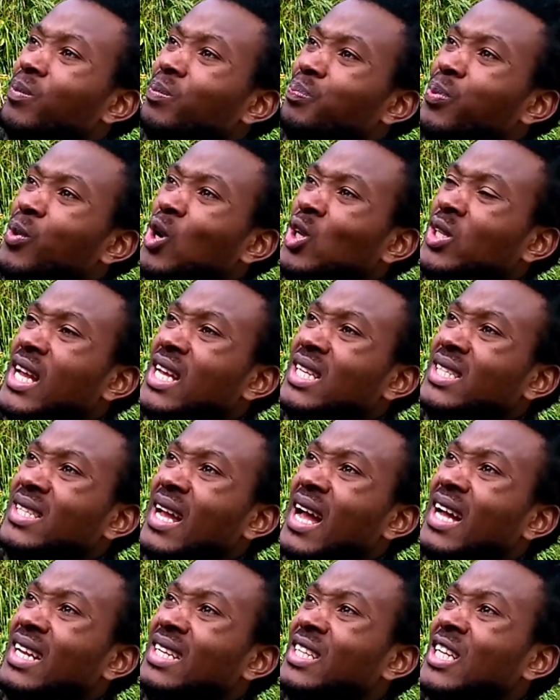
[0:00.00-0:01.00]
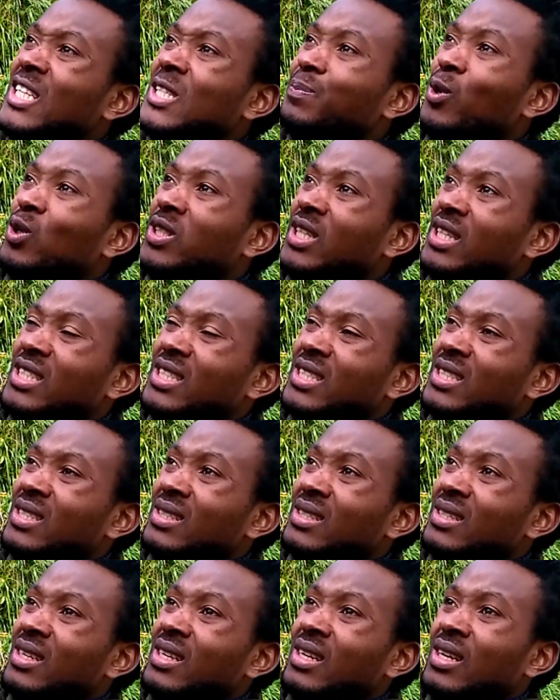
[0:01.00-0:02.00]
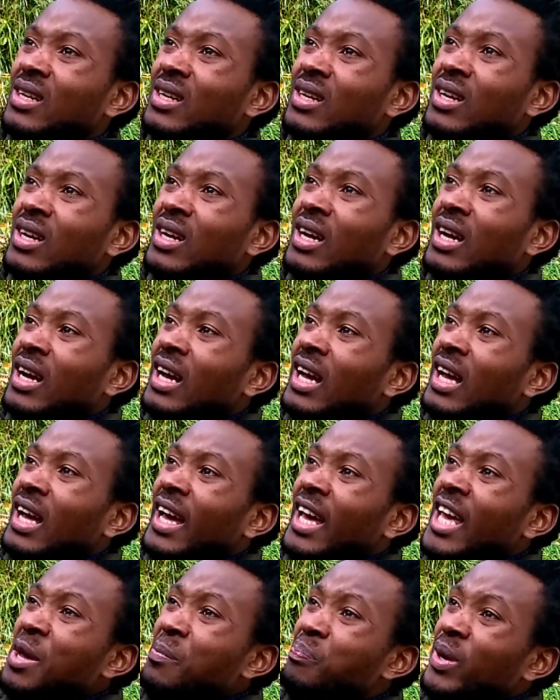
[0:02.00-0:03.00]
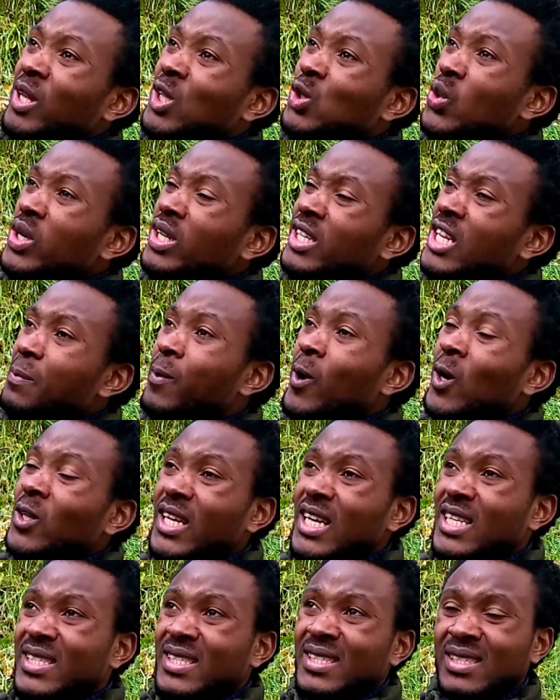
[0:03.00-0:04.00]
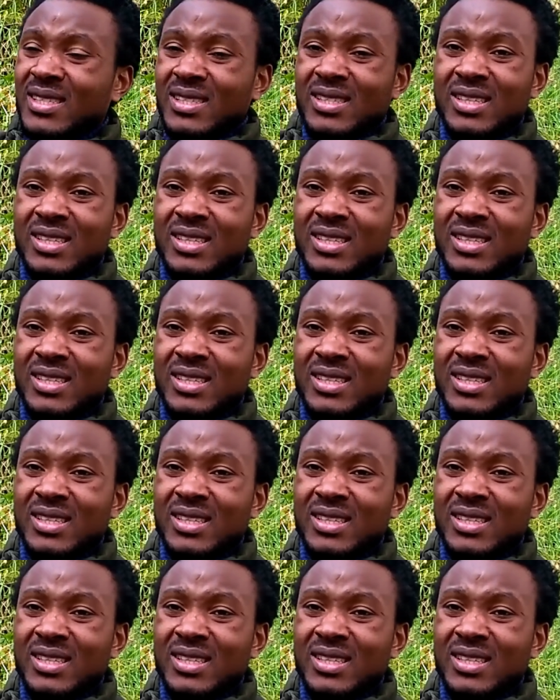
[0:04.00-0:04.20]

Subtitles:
process and this process, in between the process